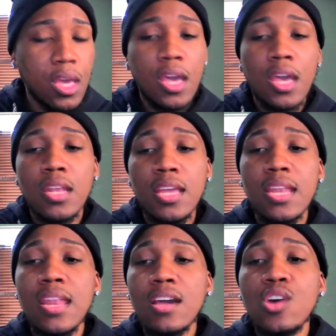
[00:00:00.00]
Then
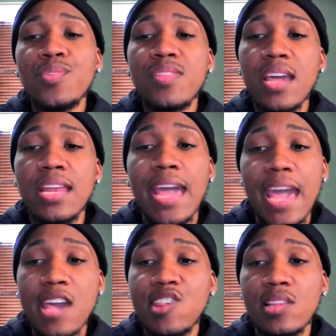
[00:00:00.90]
Nneka was saying that
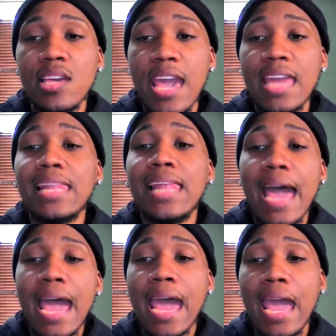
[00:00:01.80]
Ashley had
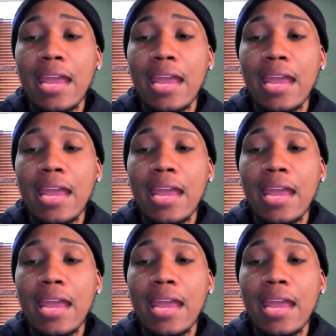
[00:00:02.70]
lied